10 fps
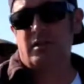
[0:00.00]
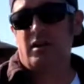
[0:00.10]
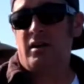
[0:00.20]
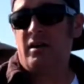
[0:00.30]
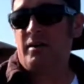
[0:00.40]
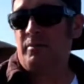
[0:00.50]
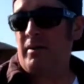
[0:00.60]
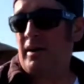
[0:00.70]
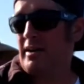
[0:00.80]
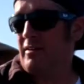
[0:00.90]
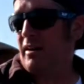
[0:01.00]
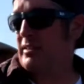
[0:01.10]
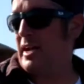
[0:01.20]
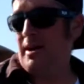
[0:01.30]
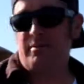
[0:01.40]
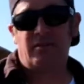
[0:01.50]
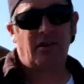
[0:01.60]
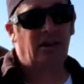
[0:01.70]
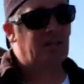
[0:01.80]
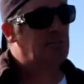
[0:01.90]
I caught that,
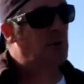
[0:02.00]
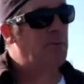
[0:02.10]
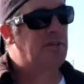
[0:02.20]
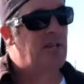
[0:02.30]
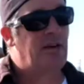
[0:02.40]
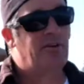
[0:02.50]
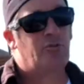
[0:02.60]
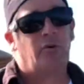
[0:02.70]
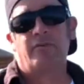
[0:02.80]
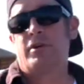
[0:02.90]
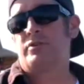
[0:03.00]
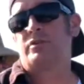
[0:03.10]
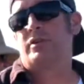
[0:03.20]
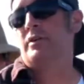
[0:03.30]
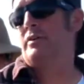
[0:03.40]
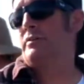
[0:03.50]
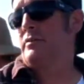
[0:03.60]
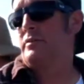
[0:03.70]
gosh, probably 10 or 12 years ago.